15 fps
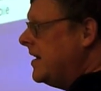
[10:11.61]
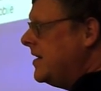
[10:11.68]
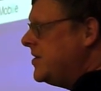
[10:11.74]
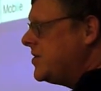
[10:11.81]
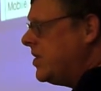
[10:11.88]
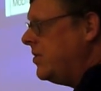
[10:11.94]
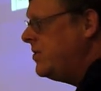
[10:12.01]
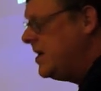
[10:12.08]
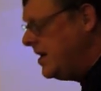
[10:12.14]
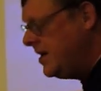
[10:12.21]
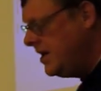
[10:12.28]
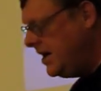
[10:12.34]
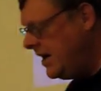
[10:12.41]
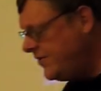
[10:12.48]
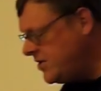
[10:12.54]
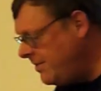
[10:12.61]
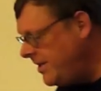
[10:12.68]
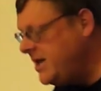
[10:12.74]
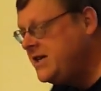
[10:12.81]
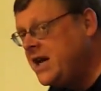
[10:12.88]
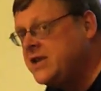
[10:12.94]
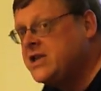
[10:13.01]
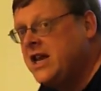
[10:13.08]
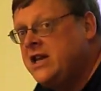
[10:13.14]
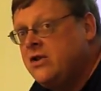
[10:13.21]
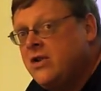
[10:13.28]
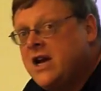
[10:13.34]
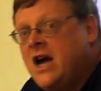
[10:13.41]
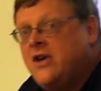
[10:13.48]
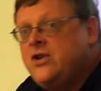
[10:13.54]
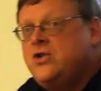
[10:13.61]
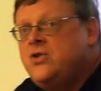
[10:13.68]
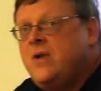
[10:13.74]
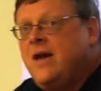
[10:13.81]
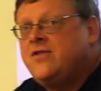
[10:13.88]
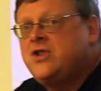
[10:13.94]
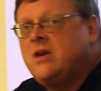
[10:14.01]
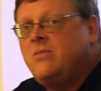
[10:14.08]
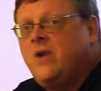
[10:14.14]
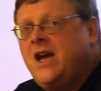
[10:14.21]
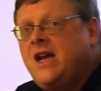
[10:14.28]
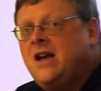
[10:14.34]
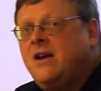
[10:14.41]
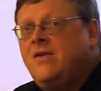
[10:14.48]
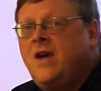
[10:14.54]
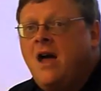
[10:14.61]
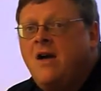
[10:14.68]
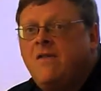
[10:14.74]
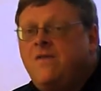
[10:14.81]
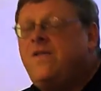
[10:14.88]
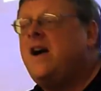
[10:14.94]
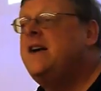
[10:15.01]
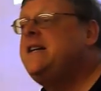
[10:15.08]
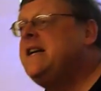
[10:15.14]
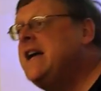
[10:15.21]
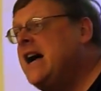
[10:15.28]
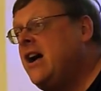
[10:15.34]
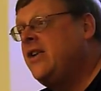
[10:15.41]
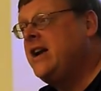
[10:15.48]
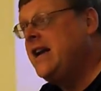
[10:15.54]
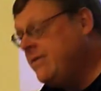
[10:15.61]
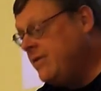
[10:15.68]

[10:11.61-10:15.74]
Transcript: So if somebody does get your account, you do have some way of finding out.